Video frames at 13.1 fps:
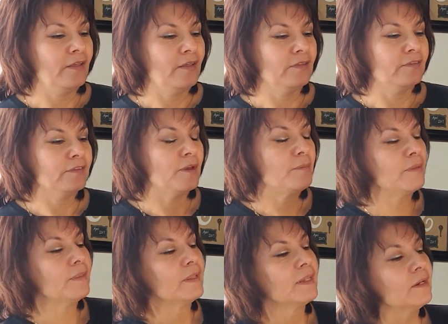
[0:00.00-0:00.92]
Some
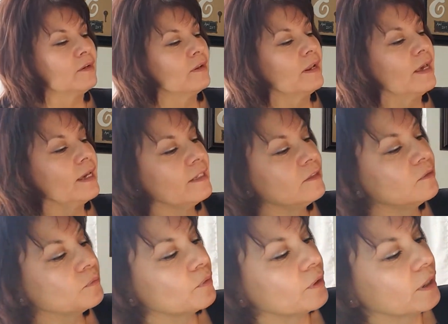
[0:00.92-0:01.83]
of the little
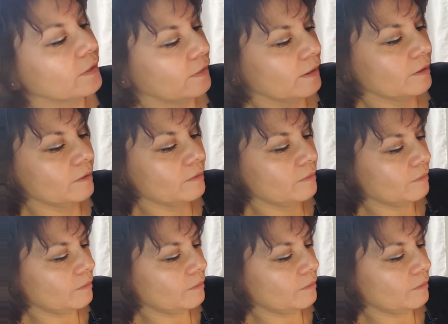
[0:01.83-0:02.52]
lines were in there.